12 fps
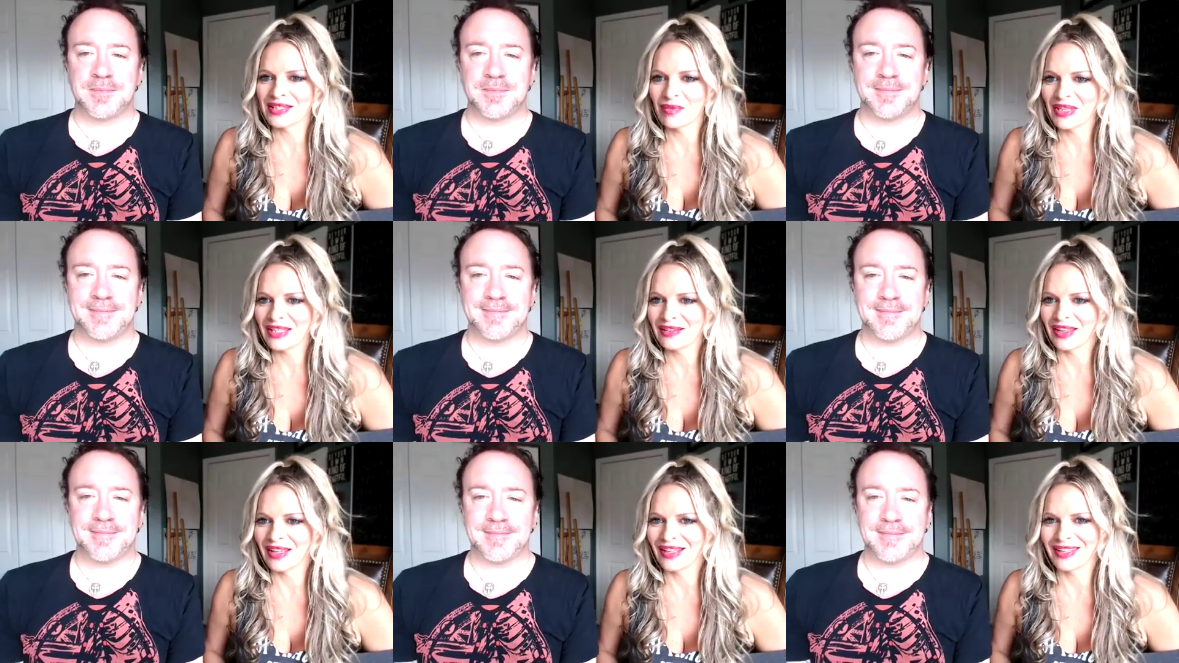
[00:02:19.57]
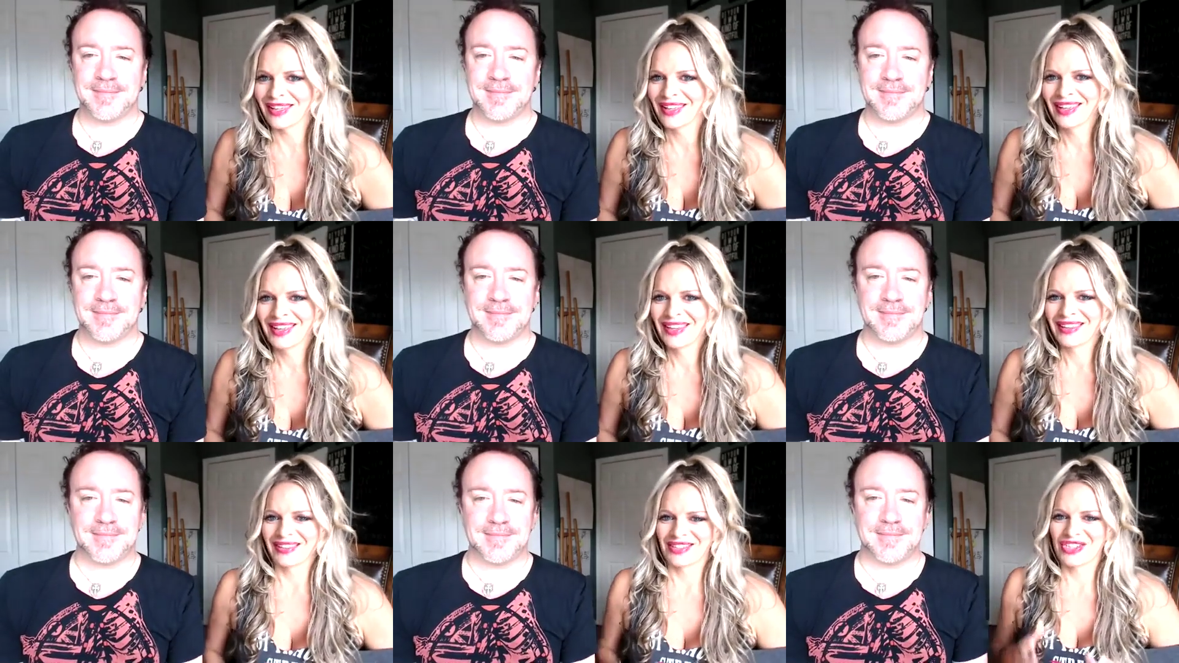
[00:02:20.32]
Speaker 1: me. Like
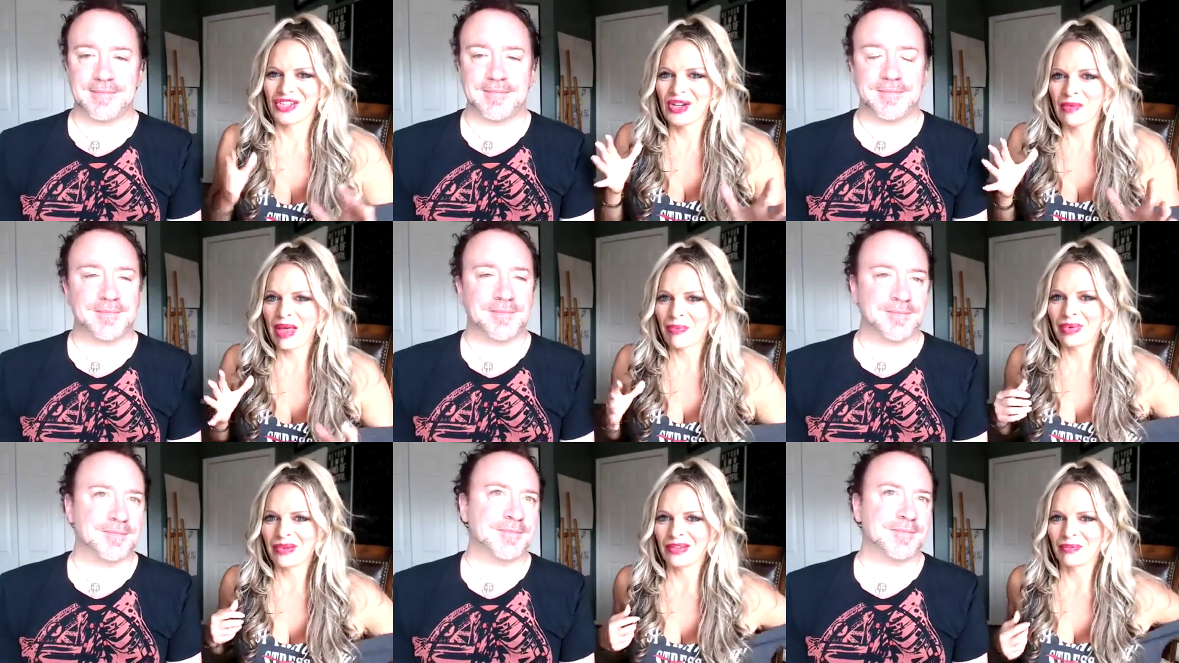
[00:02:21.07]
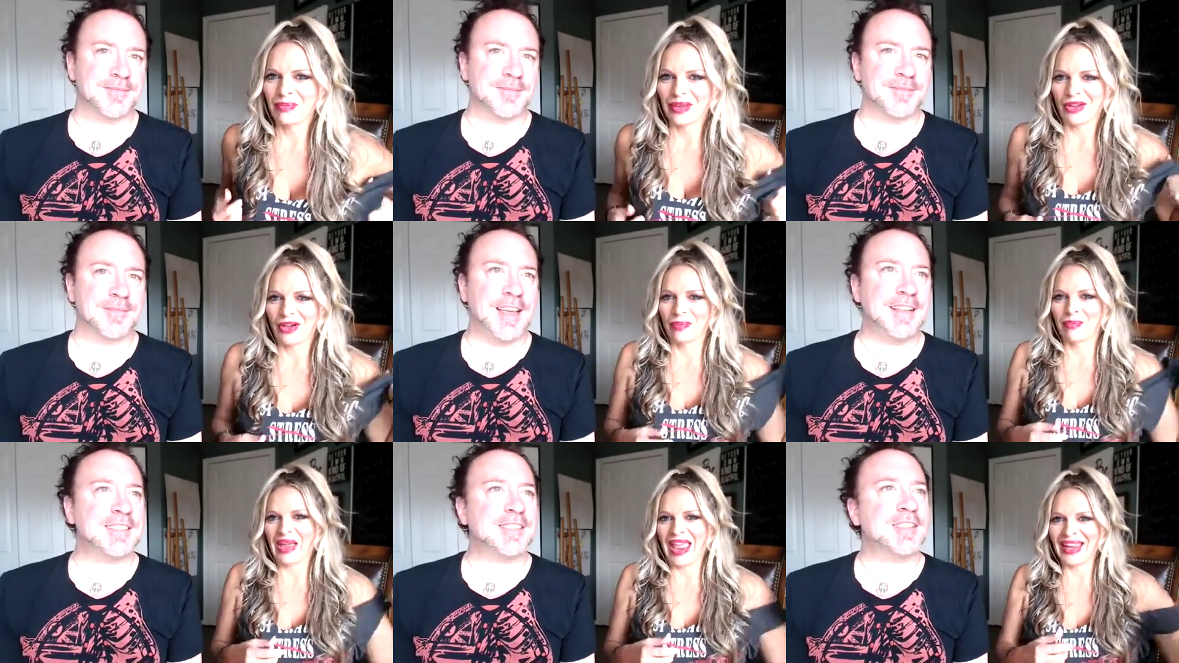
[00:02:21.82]
the shoot 'em up and the, all the
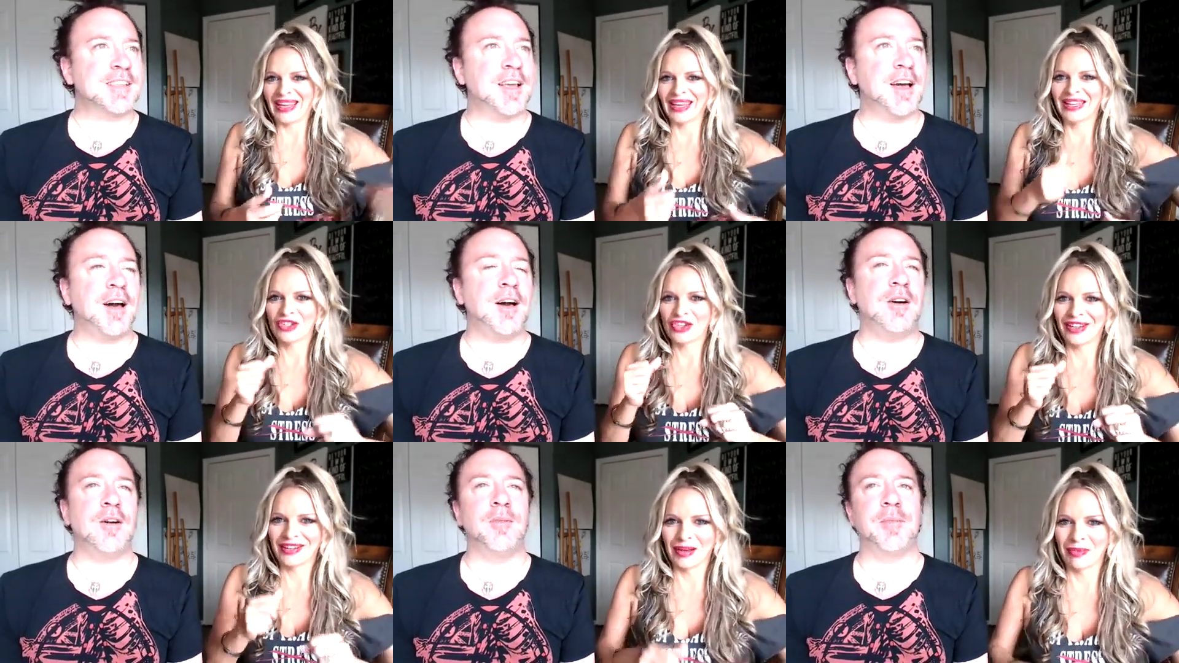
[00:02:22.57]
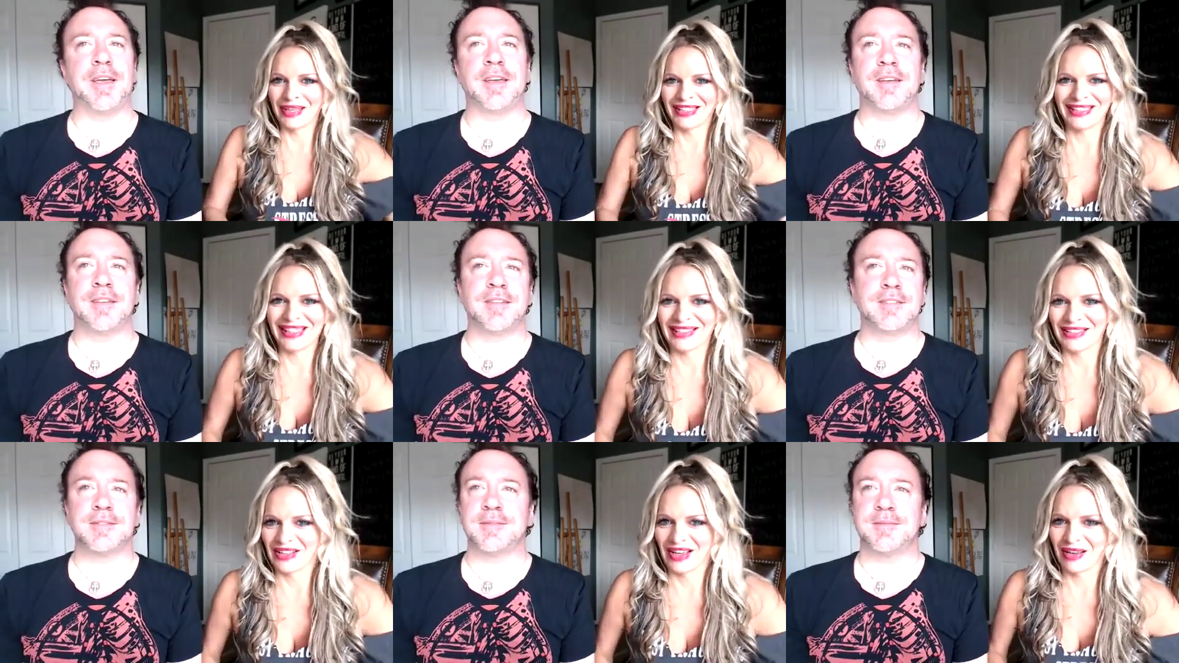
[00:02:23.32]
It's- banging and shit. oh I'm, like, get-
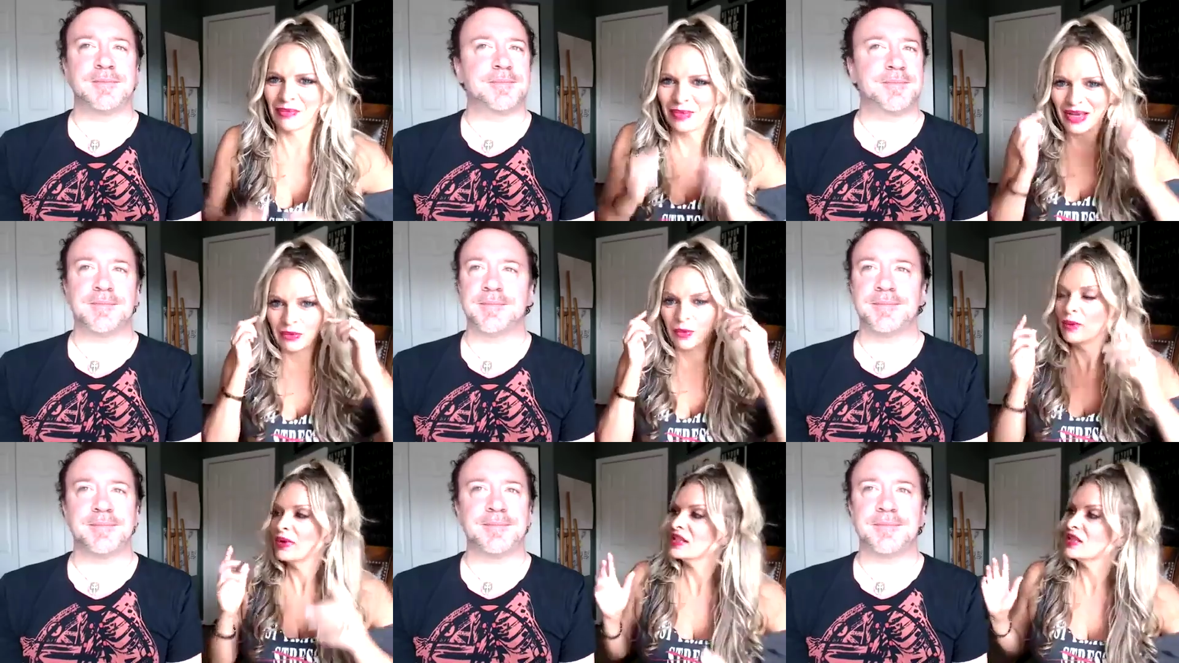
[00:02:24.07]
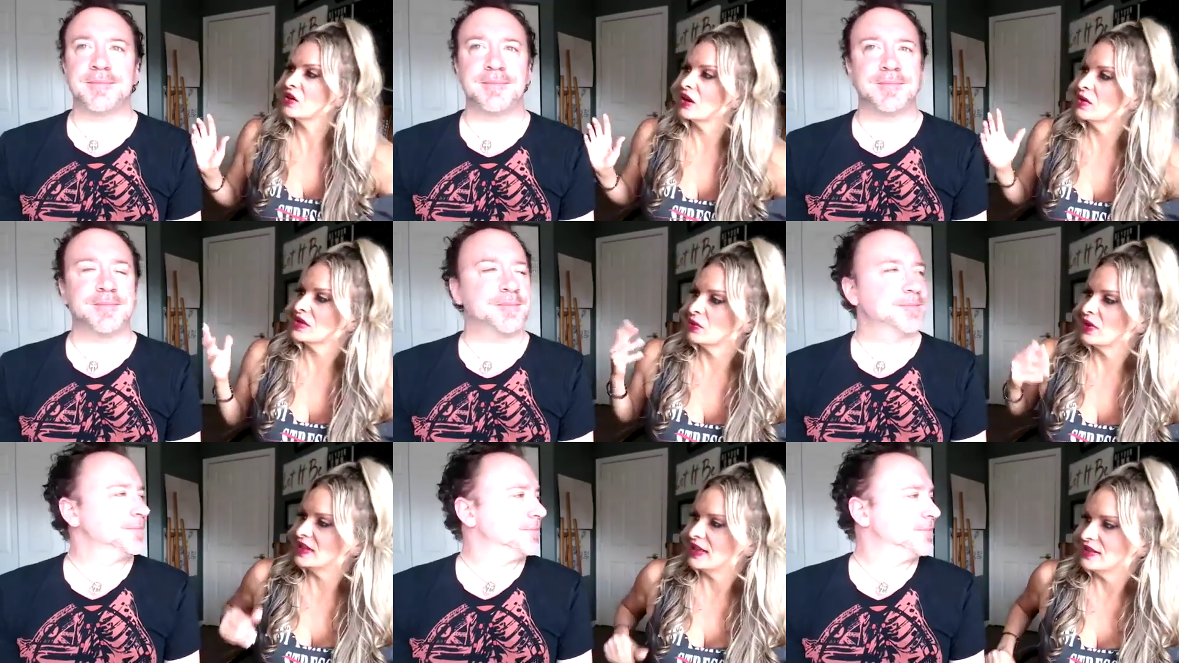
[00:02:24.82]
I'm like, we went to Star Wars, and what
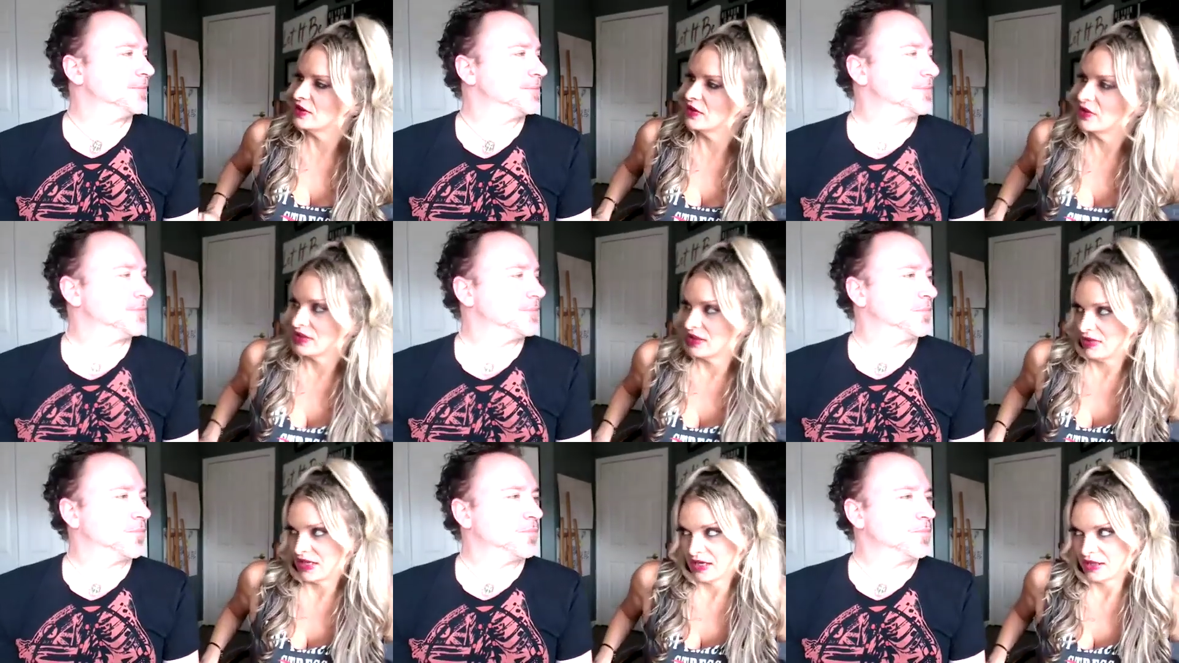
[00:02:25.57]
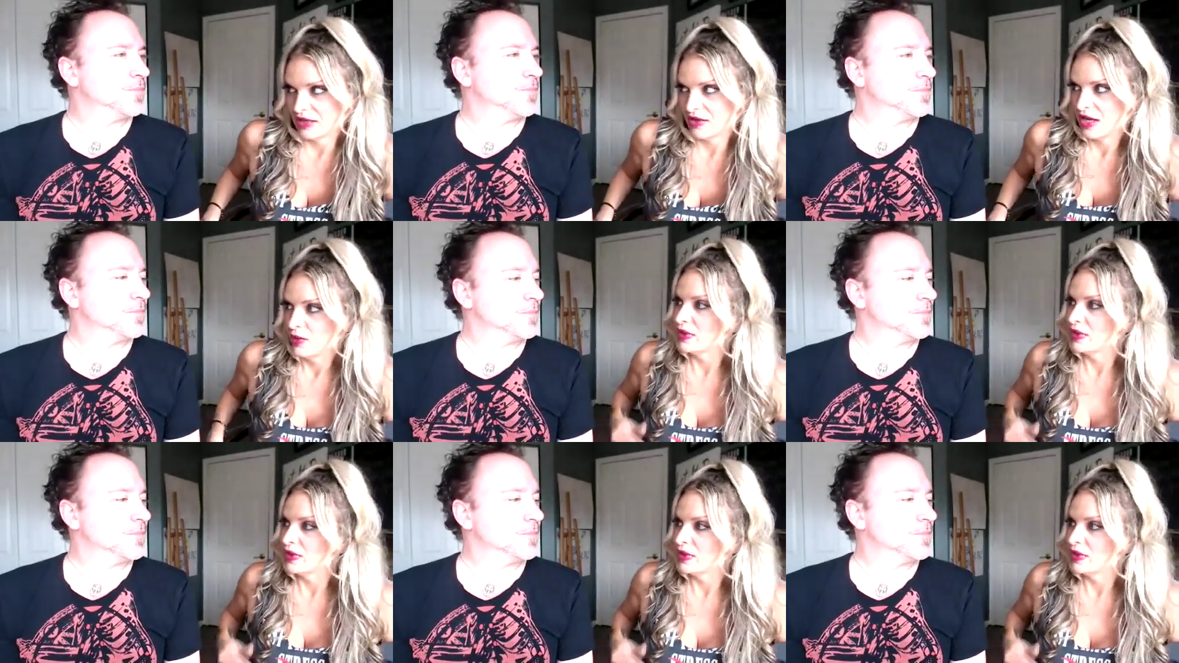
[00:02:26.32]
did I do the whole time? What did I do with